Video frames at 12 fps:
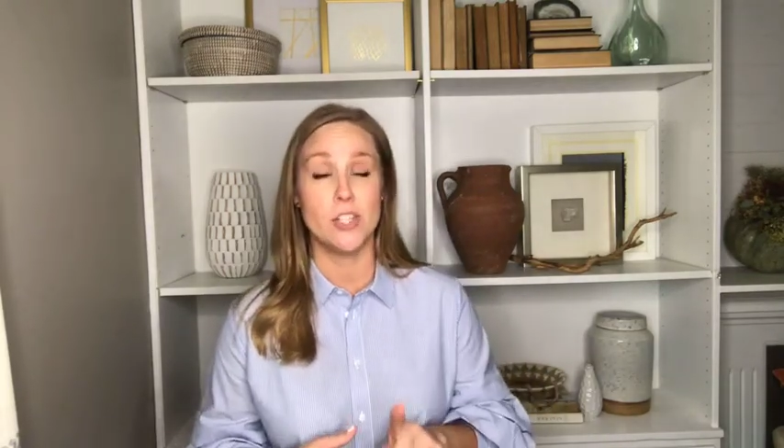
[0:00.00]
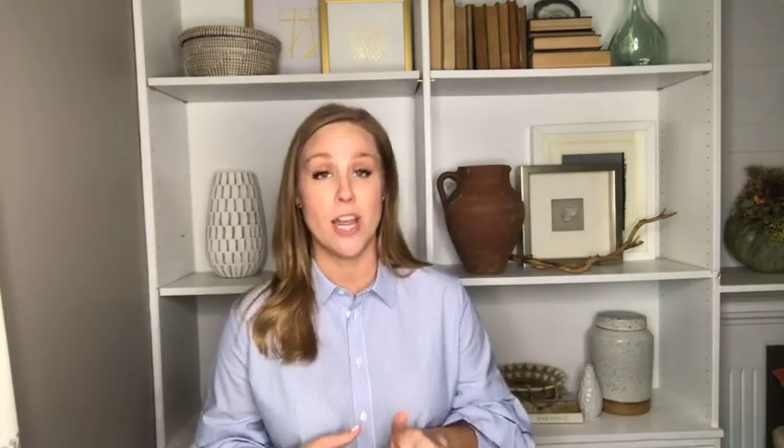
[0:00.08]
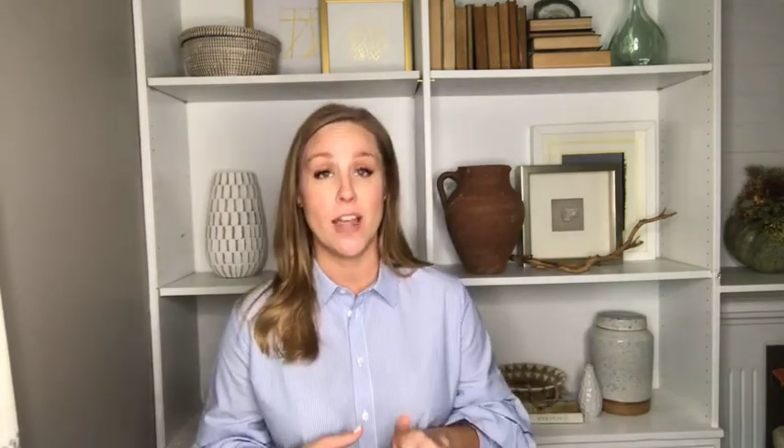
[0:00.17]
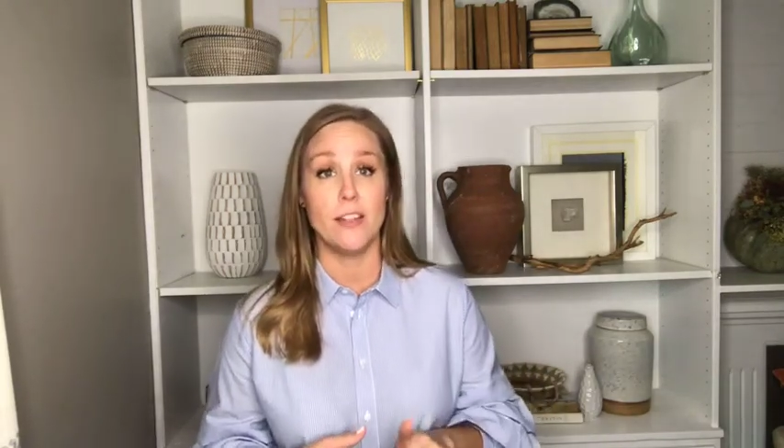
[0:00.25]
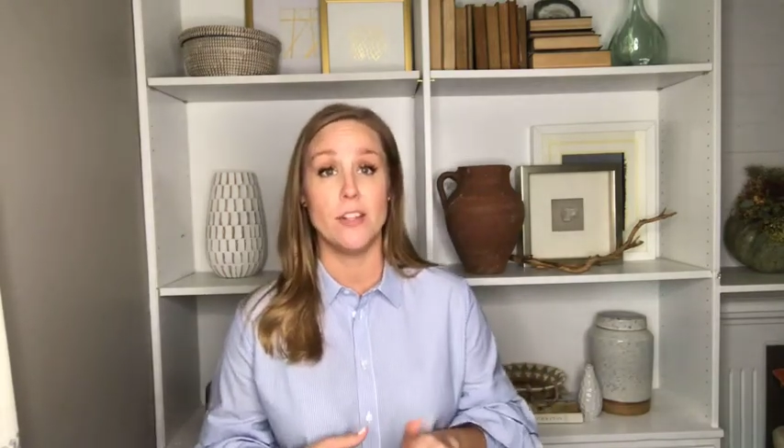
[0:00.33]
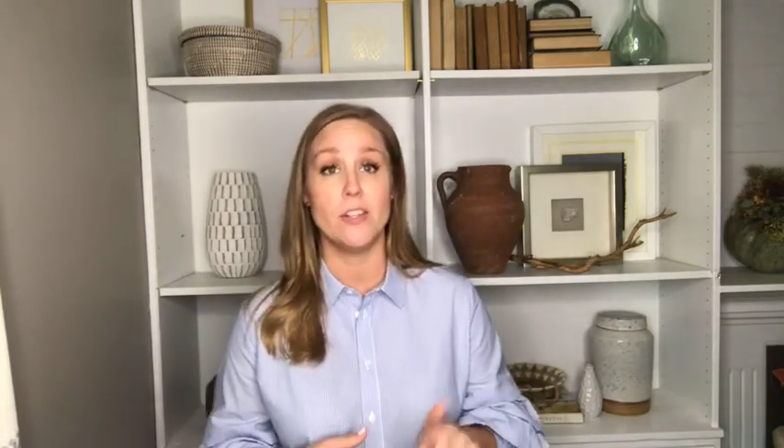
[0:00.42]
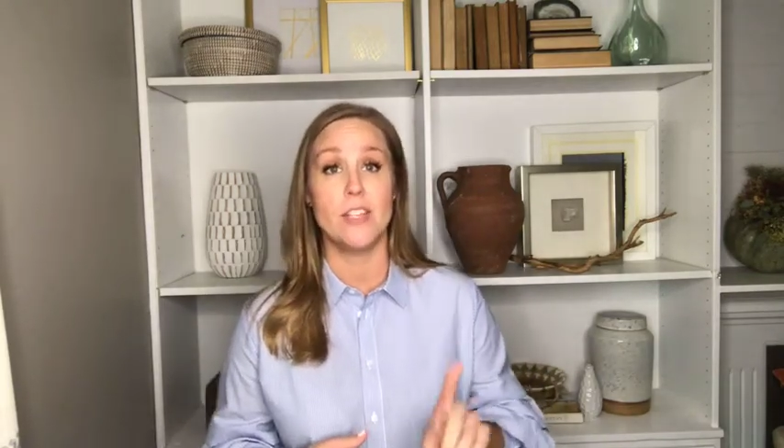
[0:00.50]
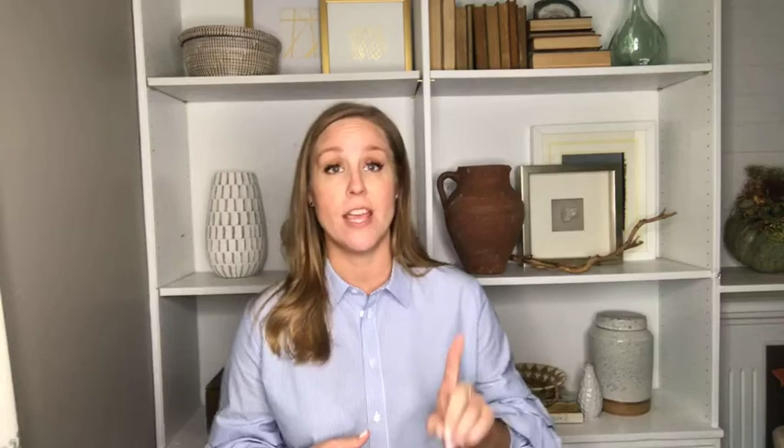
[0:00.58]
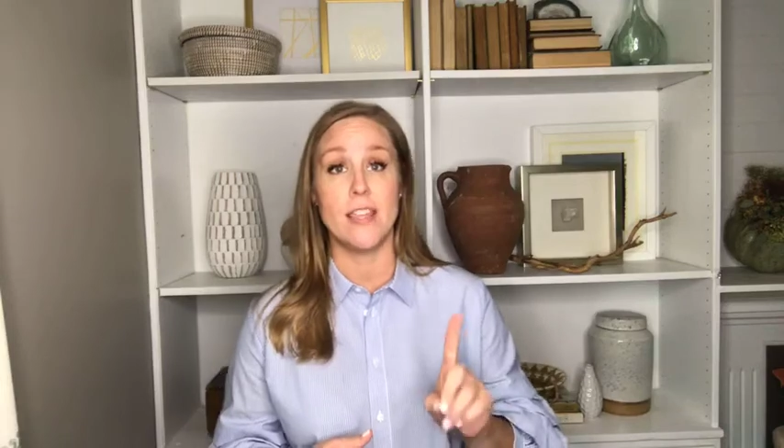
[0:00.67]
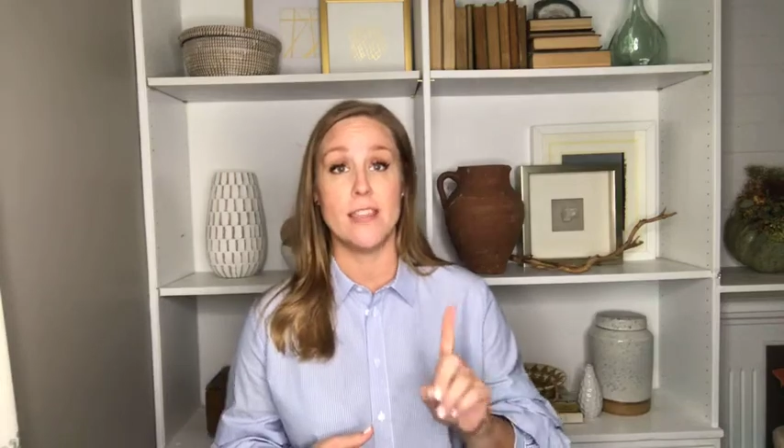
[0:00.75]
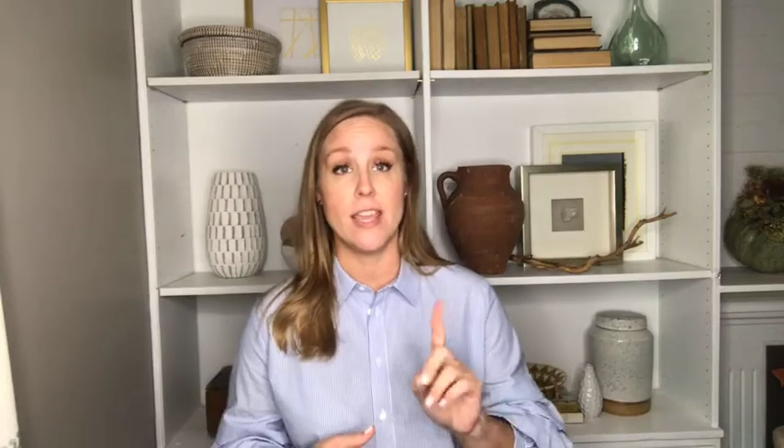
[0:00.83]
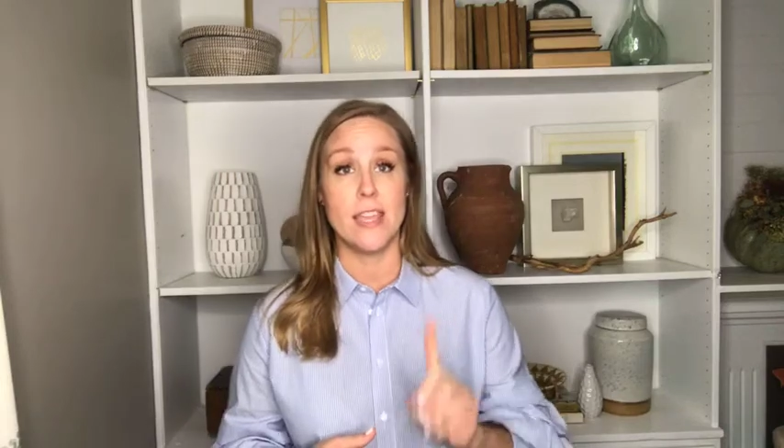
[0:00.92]
challenge,
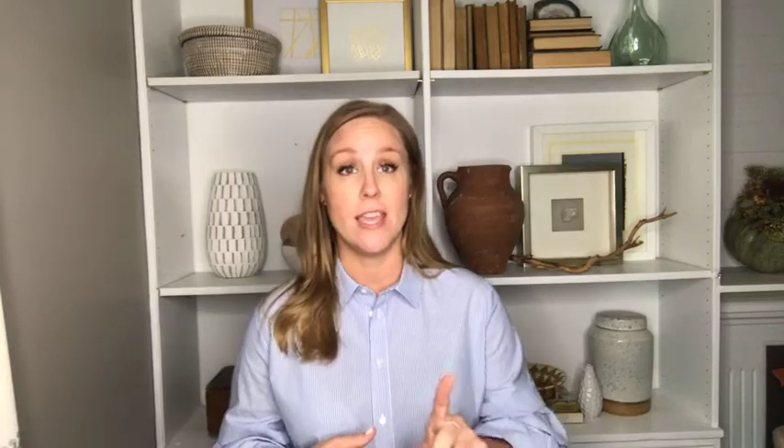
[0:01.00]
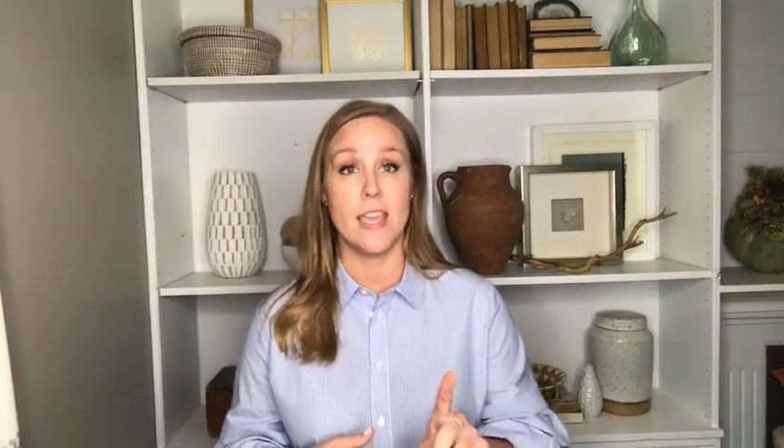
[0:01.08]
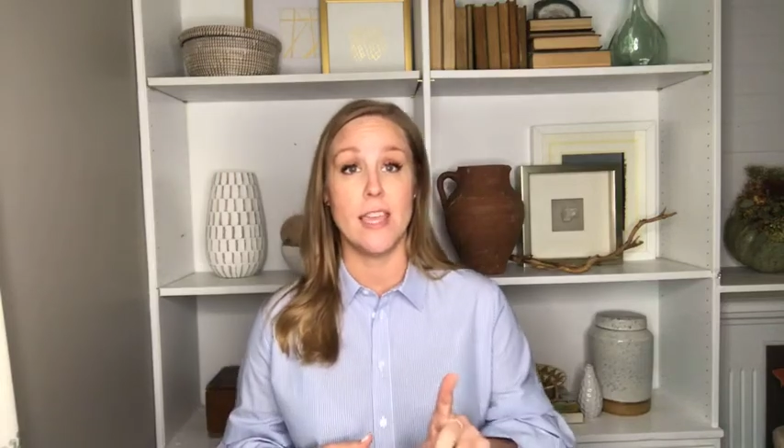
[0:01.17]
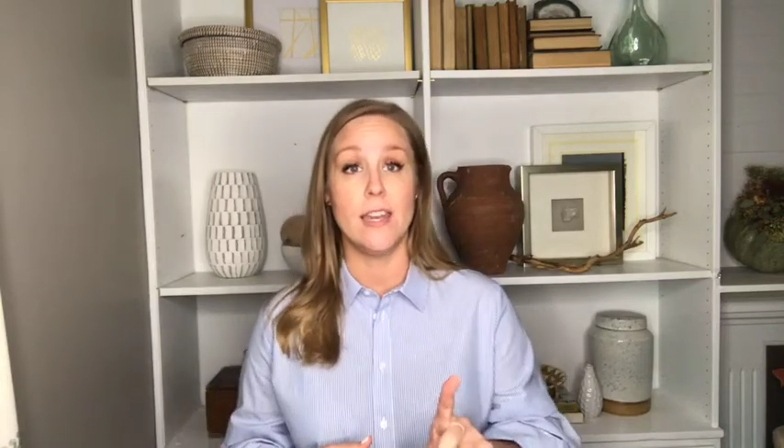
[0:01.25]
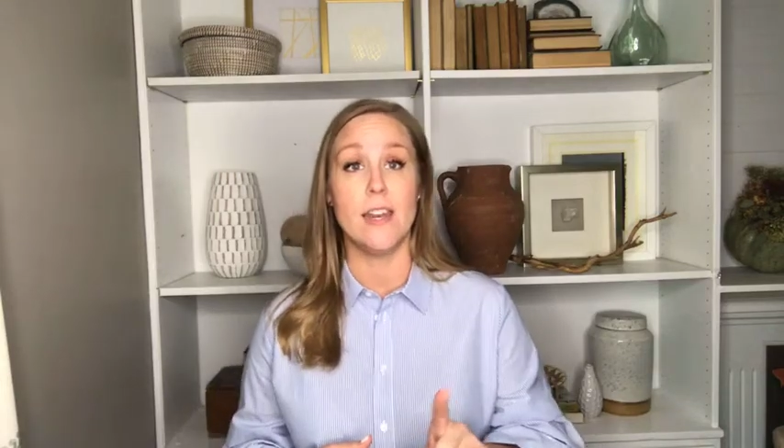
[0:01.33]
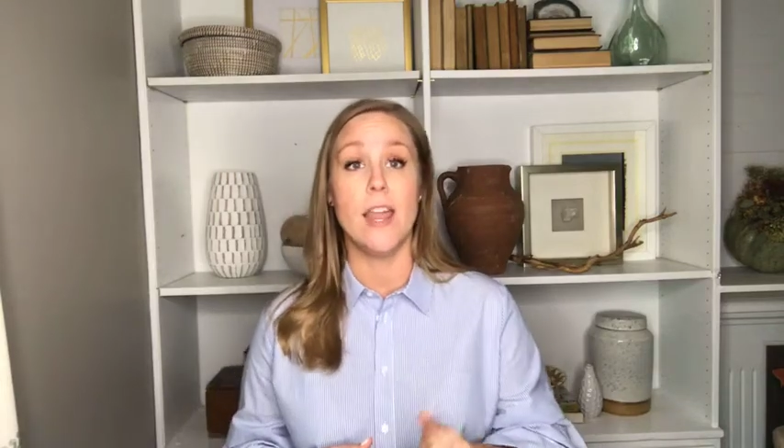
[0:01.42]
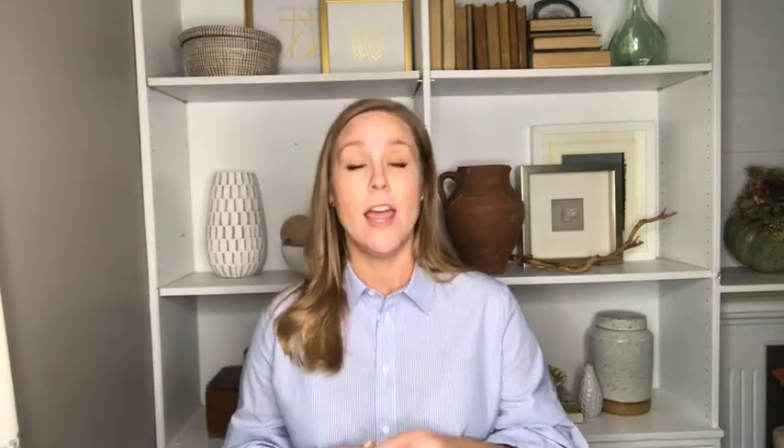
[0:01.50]
that they can